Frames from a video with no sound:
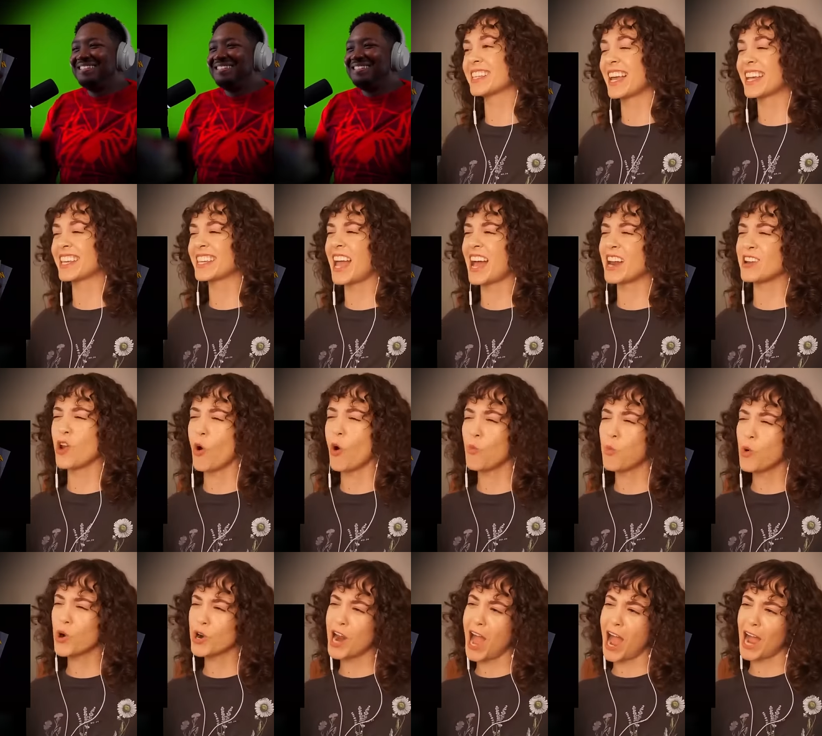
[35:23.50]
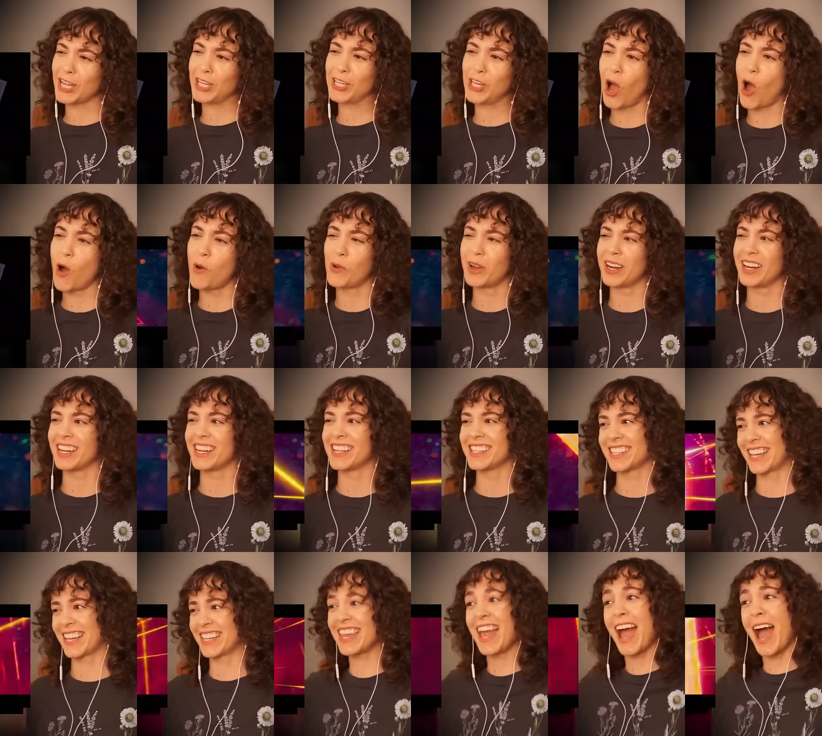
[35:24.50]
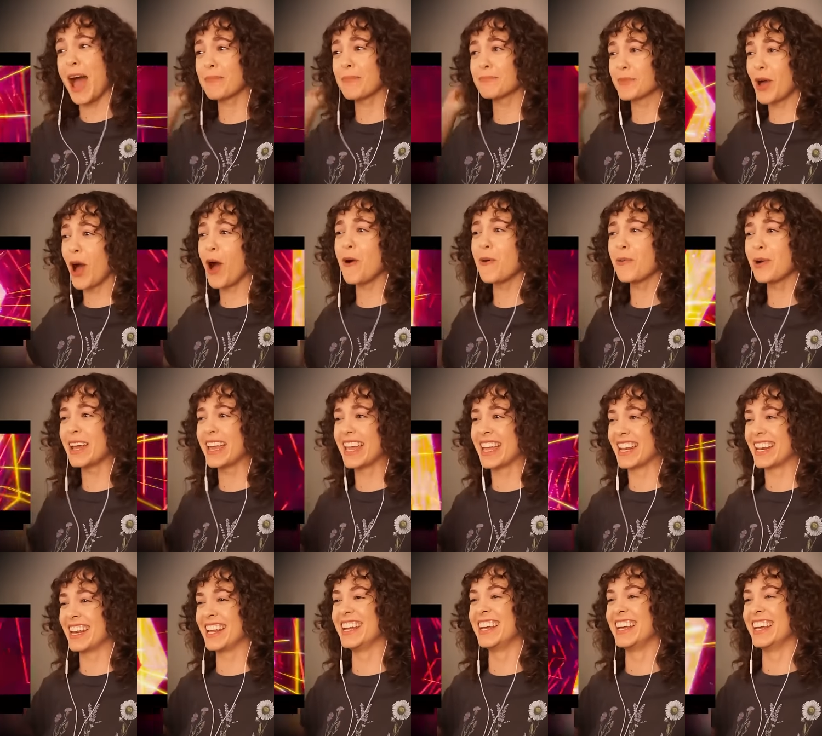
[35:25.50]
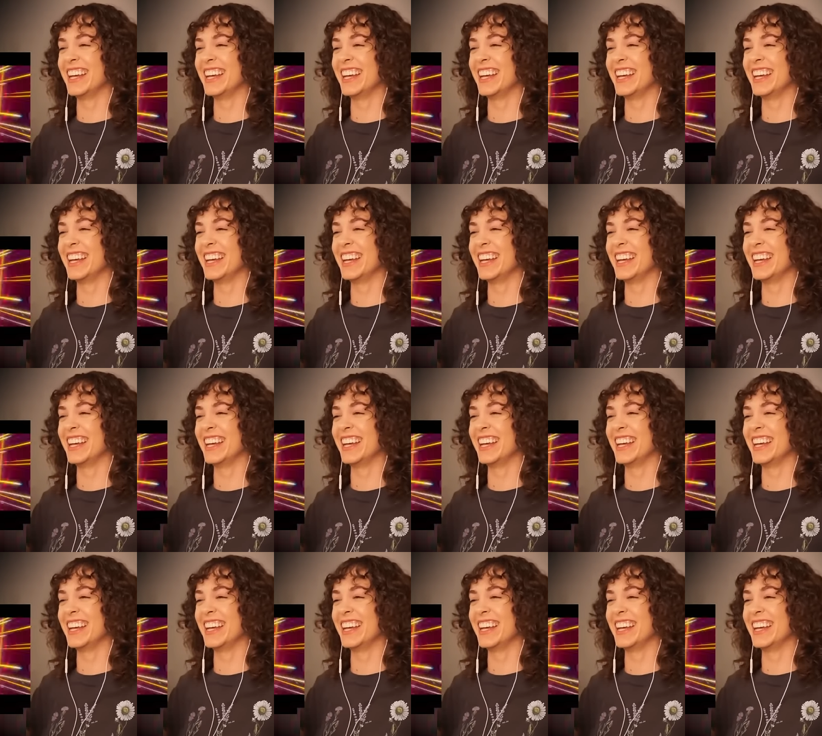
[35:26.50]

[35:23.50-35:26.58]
He's like, yeah, no, we're not going. And he's like, yeah, I'm going.